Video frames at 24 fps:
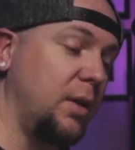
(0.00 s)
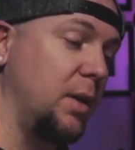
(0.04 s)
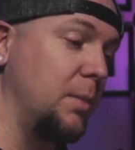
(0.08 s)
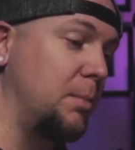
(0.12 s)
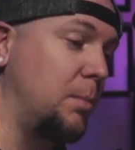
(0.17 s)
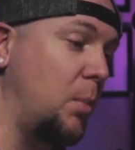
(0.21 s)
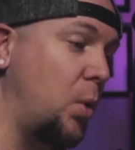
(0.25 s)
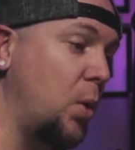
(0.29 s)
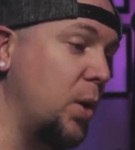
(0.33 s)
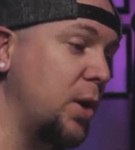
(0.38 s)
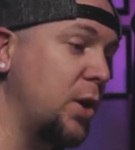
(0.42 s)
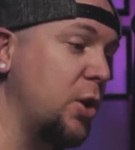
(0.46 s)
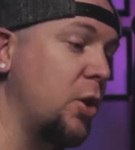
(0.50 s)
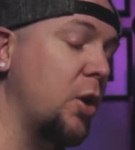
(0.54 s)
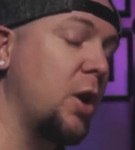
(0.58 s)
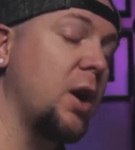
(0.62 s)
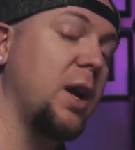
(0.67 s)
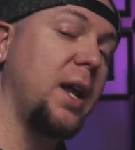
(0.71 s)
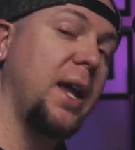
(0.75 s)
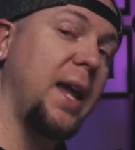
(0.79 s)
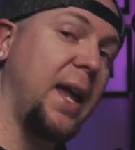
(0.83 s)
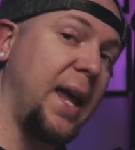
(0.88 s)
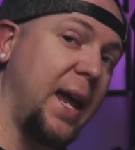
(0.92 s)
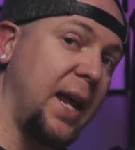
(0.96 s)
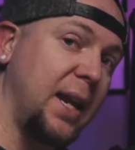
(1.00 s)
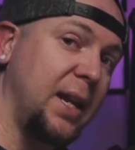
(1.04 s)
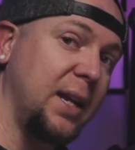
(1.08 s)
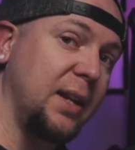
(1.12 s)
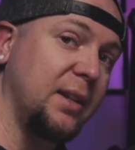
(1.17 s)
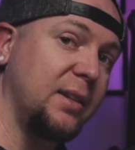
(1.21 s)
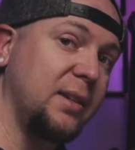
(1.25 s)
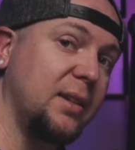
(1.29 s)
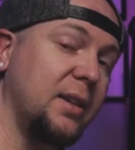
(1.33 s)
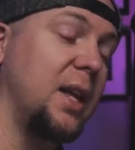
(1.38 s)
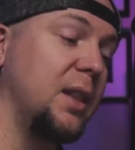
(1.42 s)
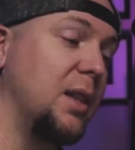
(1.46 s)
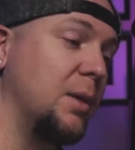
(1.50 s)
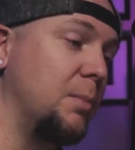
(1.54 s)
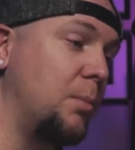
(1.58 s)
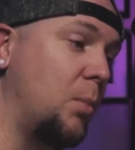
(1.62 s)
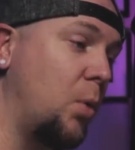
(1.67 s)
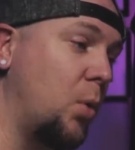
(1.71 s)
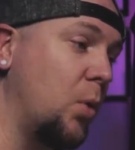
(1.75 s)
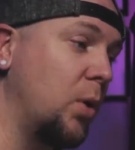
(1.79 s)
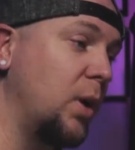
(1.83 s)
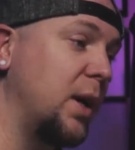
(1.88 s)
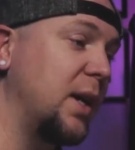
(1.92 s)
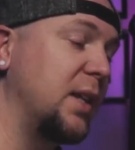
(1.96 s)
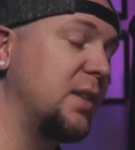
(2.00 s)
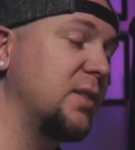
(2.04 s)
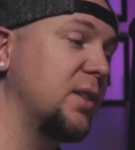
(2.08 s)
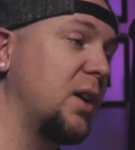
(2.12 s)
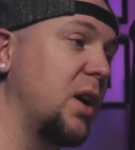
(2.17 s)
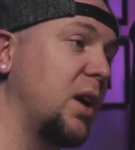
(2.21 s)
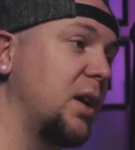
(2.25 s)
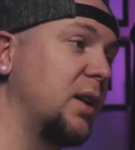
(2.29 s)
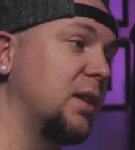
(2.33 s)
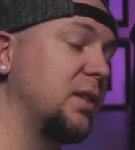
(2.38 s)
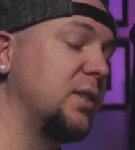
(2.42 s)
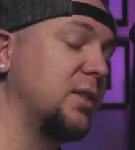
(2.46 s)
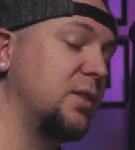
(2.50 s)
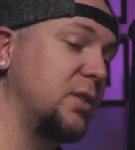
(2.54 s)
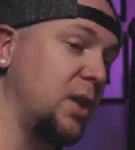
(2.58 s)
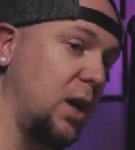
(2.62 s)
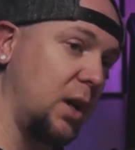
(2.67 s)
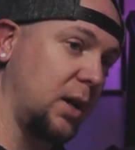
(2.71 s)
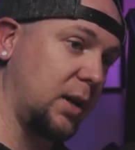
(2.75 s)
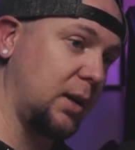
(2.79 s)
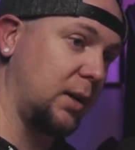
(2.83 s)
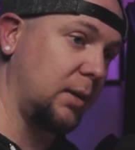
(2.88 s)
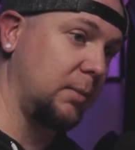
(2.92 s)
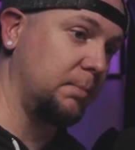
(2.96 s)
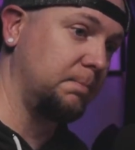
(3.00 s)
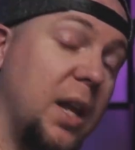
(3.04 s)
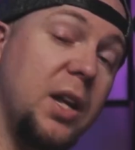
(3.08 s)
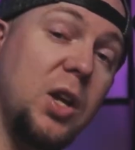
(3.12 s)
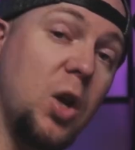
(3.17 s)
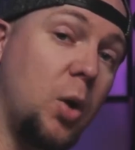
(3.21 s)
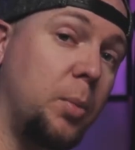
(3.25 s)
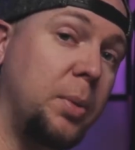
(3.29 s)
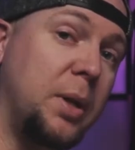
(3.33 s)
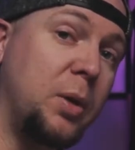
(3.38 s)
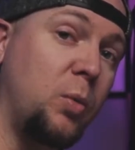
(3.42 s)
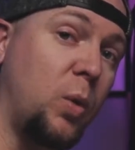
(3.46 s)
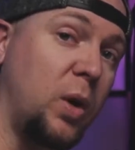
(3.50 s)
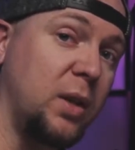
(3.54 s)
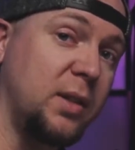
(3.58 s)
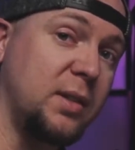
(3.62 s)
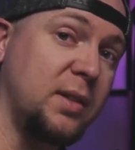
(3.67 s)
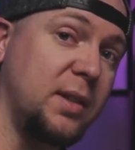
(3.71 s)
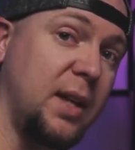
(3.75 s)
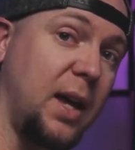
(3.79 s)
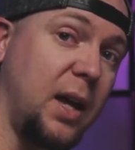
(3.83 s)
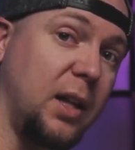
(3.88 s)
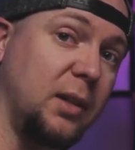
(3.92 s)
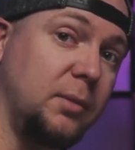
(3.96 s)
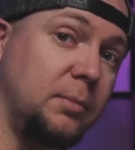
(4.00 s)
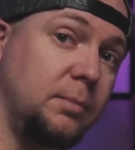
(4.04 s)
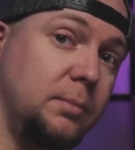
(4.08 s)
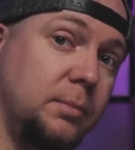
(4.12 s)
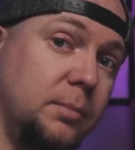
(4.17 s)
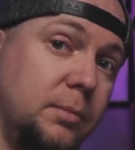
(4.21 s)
the more you're going to hate it and the more it's going to suck. And nobody wants that.